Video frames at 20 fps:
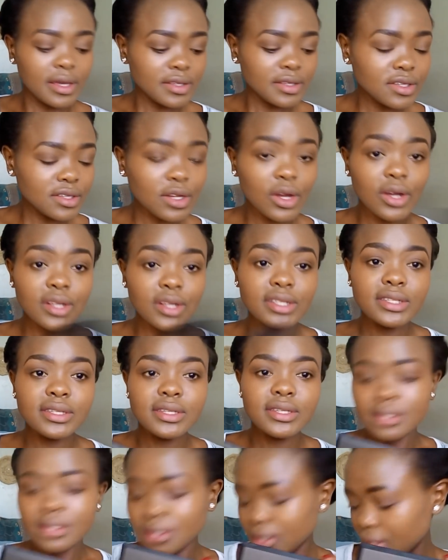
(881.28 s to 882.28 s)
It's not
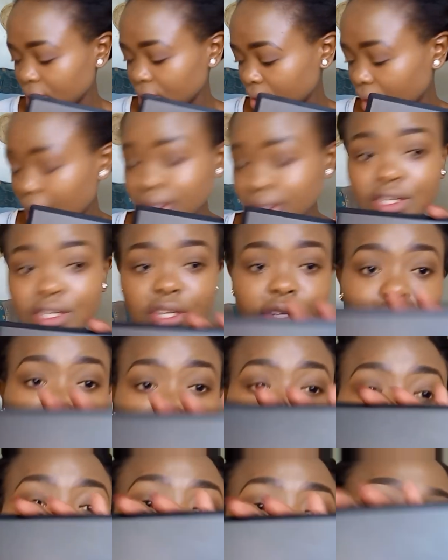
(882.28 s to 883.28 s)
an
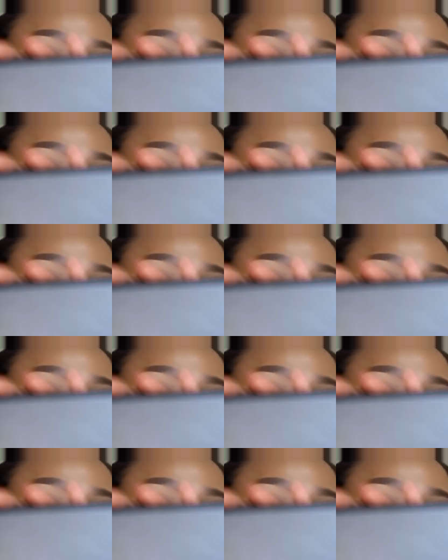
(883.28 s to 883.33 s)
eyeshadow.